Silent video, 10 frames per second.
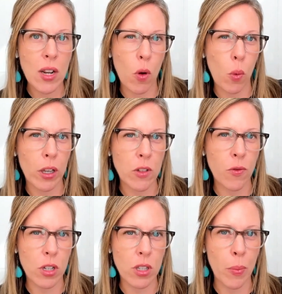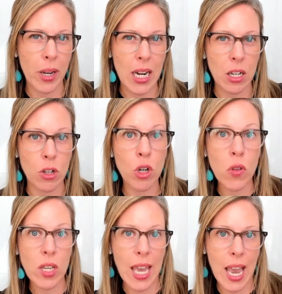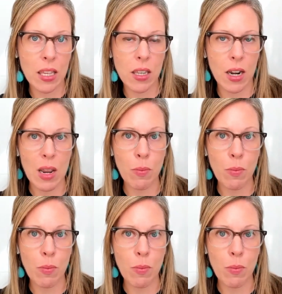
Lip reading: it was for somebody to do the case study